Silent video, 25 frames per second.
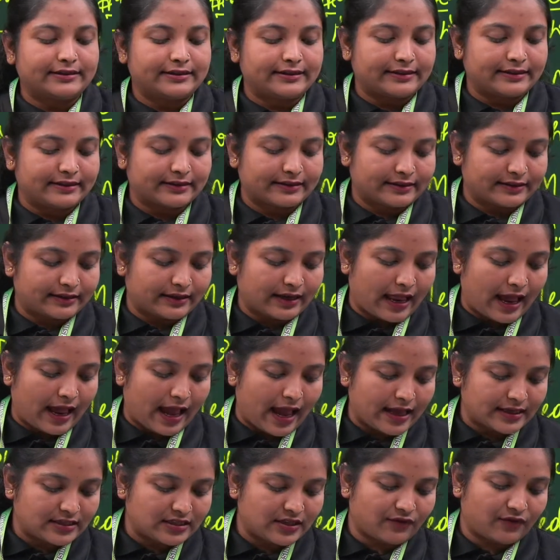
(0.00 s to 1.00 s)

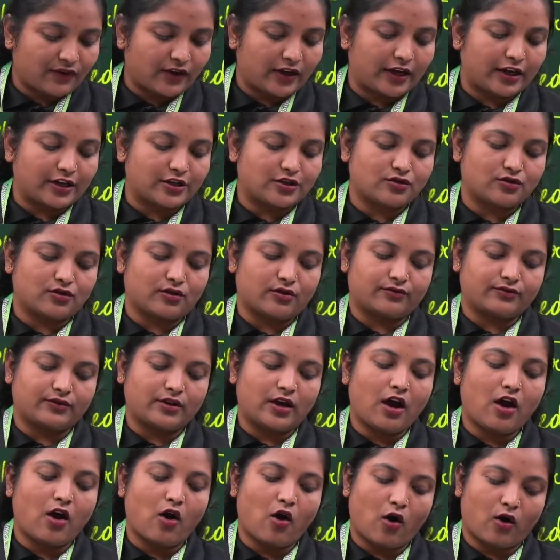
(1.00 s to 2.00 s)
classification of the
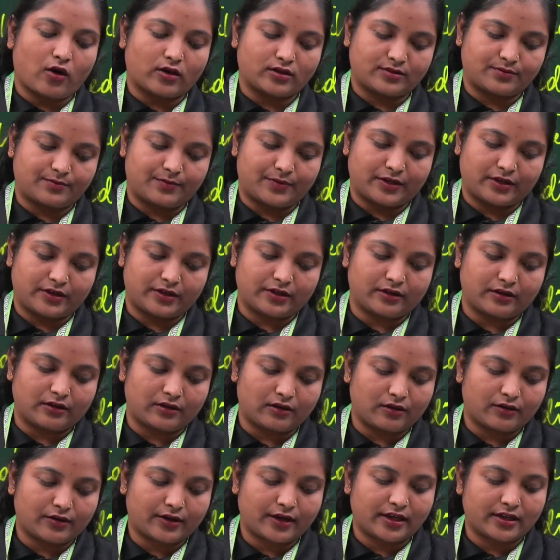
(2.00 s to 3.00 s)
hospital. Okay,
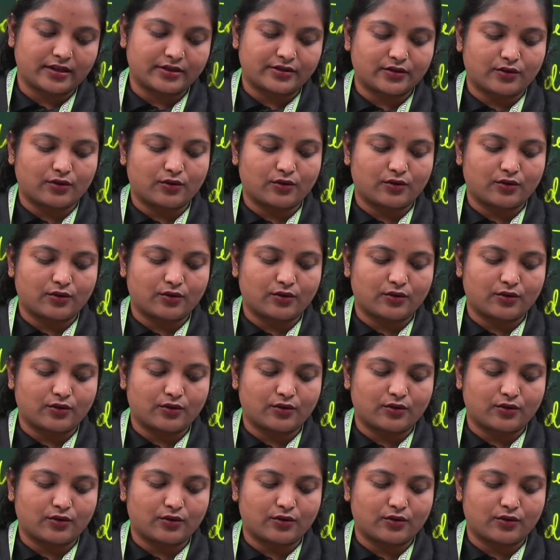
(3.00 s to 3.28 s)
so